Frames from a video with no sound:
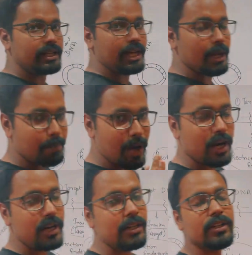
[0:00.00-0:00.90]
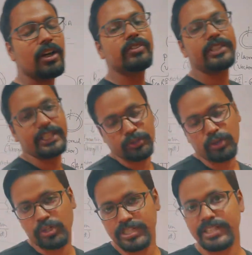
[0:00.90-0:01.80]
a part of the
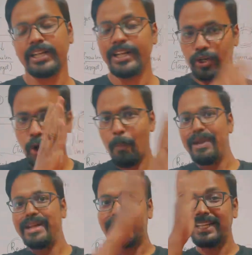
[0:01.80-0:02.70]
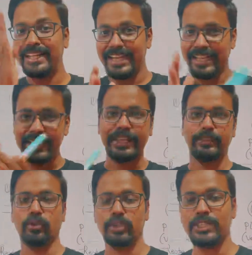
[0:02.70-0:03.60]
technology, the recombinant DNA
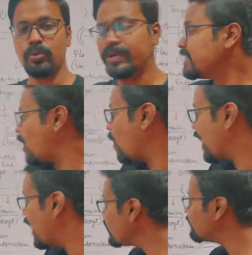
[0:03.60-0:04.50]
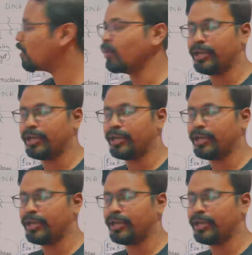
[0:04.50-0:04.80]
technology. We now have our